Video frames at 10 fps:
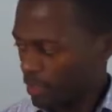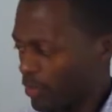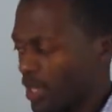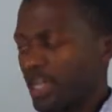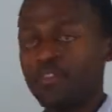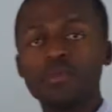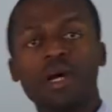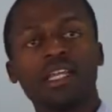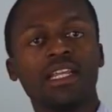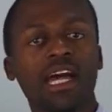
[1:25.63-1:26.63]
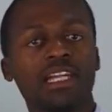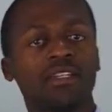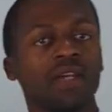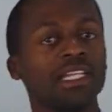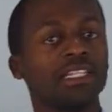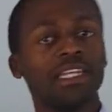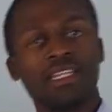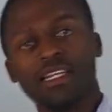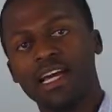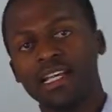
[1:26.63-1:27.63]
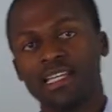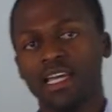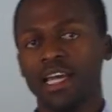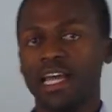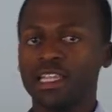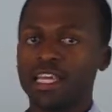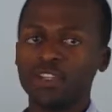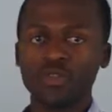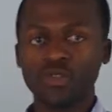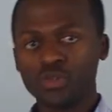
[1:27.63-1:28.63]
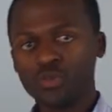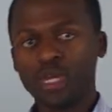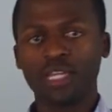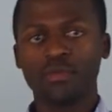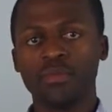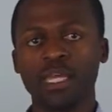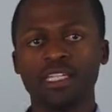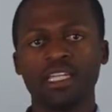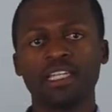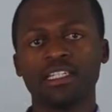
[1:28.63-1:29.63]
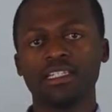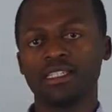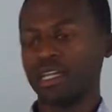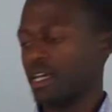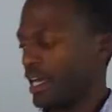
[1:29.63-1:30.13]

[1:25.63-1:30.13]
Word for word: what everybody liked and didn't like, and then you, you make you make changes.